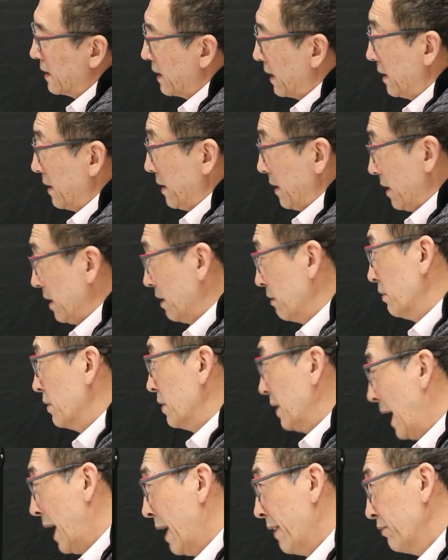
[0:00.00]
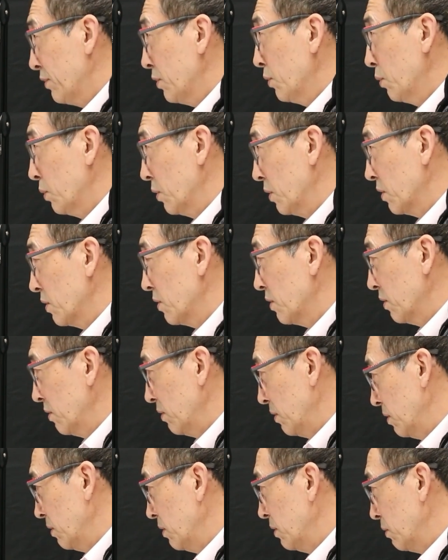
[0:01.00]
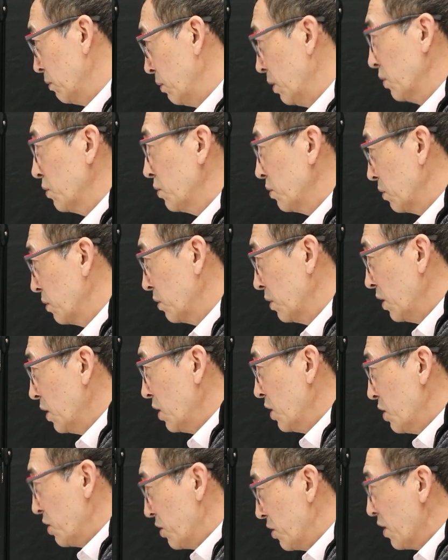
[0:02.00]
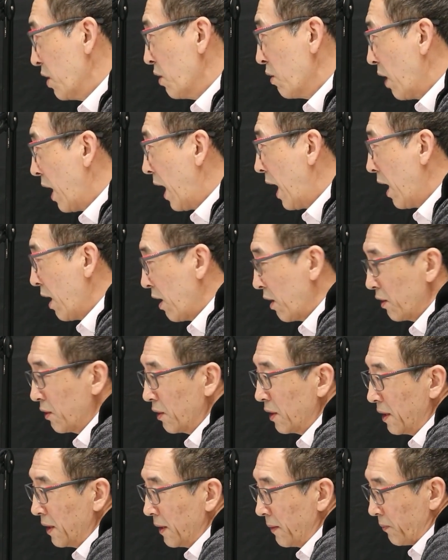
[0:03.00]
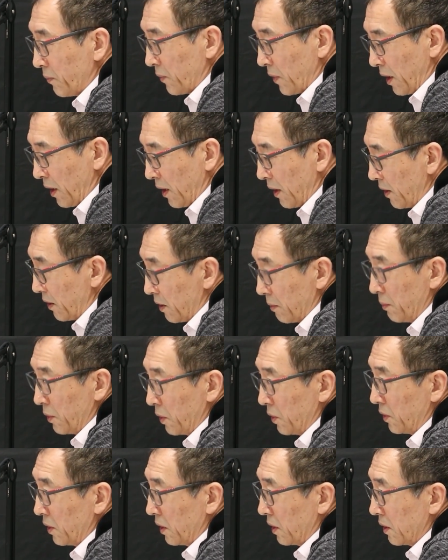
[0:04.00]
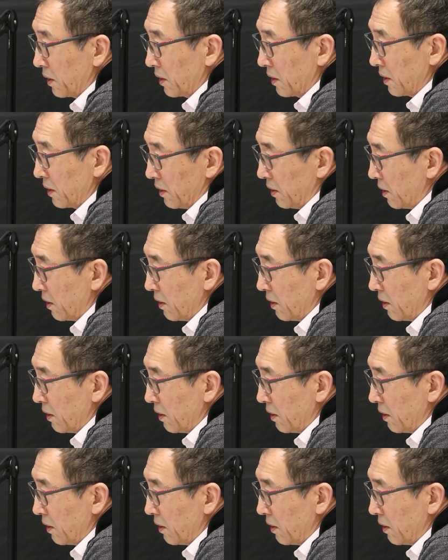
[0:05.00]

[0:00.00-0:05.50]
Then even afterwards, you want to know how the building,